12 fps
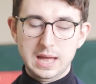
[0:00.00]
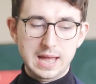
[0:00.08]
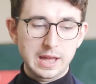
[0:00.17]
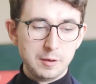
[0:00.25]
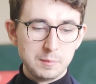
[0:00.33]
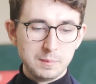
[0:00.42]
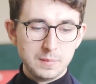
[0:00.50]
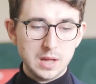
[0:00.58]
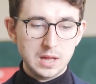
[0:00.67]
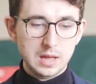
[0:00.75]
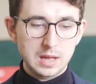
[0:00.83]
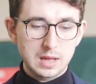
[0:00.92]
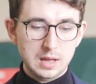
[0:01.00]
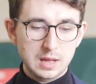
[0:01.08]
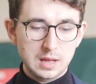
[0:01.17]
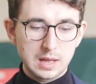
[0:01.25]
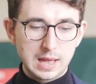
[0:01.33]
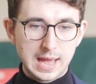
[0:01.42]
And
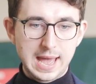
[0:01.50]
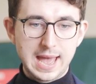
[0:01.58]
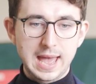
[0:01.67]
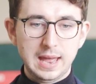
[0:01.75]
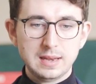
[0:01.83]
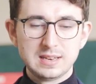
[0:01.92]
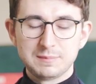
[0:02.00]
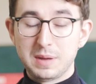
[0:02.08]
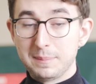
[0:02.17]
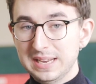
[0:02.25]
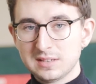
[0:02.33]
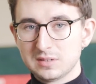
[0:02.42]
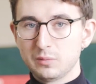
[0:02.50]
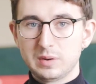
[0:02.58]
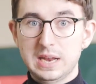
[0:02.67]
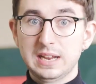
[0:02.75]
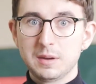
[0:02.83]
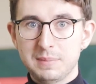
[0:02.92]

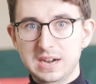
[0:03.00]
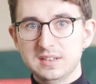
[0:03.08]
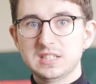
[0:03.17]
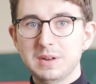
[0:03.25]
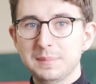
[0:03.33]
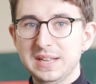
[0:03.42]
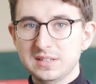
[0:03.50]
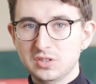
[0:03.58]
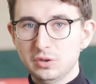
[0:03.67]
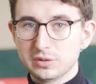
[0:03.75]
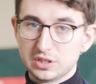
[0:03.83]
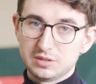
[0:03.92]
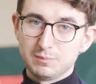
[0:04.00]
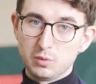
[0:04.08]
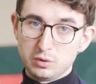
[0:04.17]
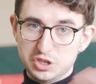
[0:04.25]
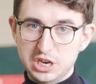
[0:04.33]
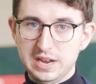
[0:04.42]
in comparison, my main school is
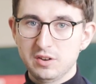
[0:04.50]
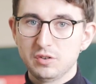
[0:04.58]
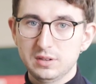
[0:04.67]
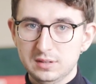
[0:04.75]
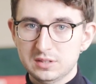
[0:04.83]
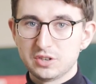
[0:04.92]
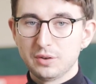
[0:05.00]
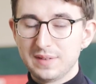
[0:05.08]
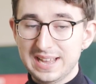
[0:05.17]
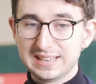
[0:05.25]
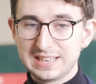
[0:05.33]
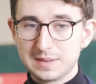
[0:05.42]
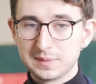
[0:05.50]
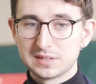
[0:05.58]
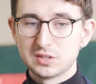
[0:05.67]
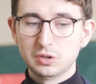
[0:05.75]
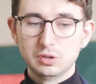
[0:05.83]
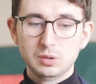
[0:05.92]
more general, sort of academic
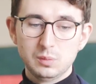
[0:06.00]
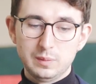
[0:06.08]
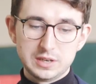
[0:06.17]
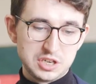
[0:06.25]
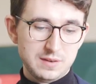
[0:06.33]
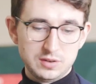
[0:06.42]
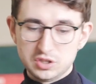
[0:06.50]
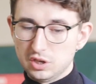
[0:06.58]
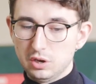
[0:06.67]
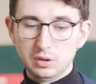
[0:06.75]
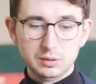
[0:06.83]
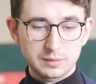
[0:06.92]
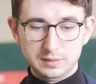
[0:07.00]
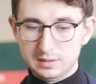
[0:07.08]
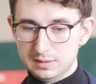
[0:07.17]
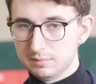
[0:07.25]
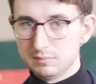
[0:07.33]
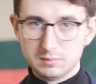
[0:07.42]
school, which covers all of
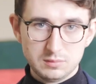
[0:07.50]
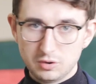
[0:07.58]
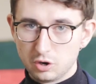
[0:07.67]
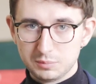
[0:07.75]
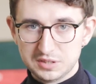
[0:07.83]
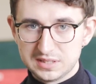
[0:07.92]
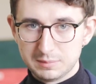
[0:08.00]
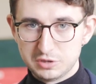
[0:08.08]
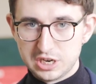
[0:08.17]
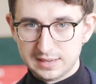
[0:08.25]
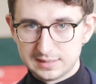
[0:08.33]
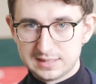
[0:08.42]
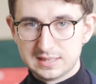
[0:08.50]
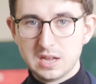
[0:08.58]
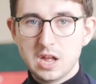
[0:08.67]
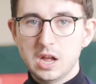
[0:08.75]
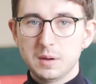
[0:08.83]
the normal subjects,